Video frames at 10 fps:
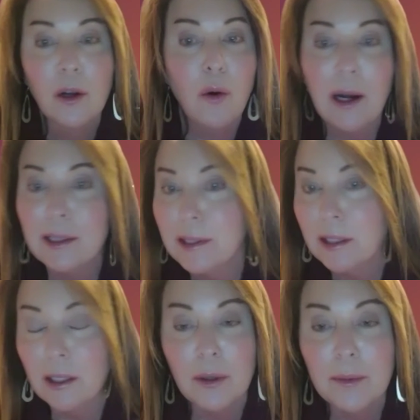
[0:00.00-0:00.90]

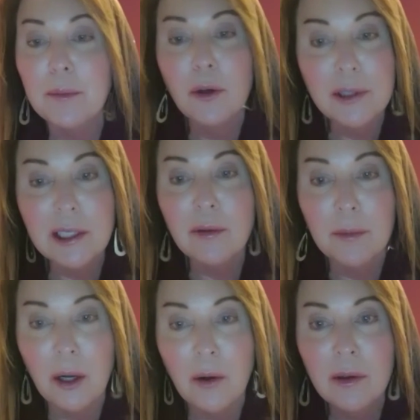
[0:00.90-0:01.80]
quasi, we're going to be mostly
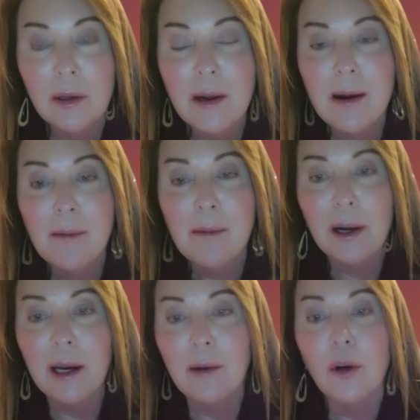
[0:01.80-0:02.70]
remote,
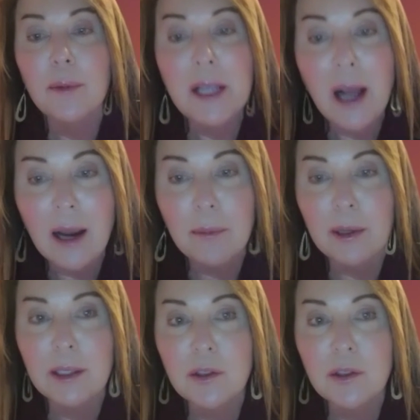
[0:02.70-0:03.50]
but we're going to be hybrid.